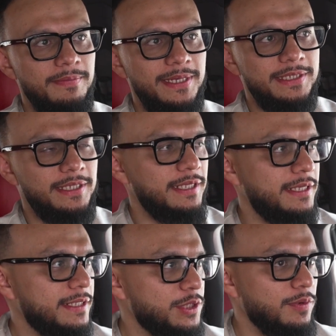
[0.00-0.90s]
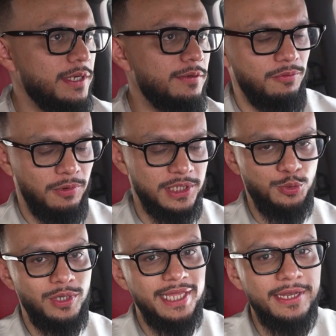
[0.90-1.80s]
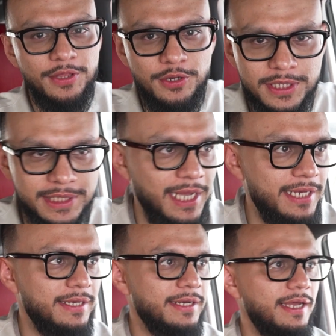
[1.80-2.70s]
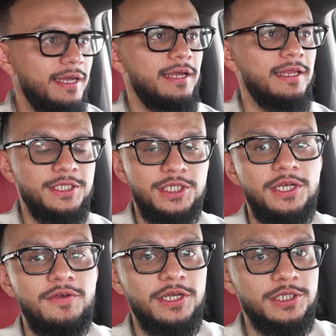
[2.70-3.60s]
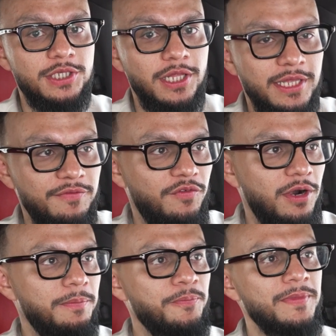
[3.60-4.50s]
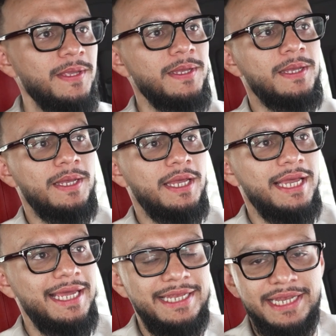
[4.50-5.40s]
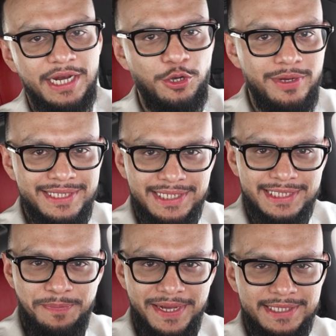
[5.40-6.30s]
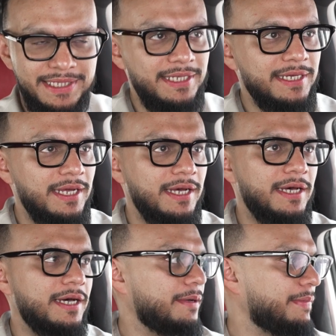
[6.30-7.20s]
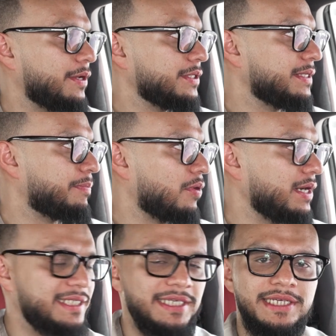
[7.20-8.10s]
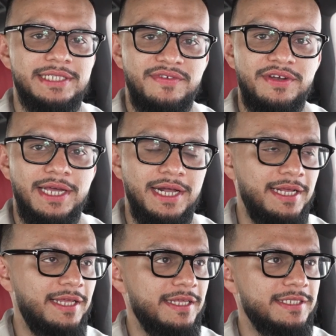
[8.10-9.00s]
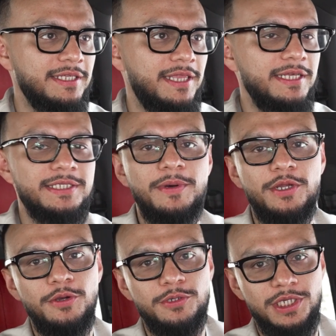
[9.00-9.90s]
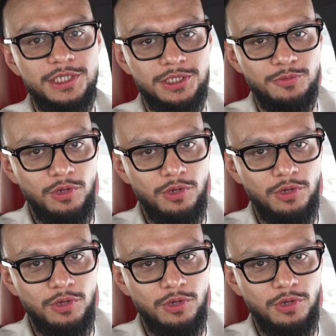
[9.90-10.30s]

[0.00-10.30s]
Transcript: Basically, this one was with another design and engineering consultant firm. It did not go as expected because the pricing is very high. And that's the things about negotiation.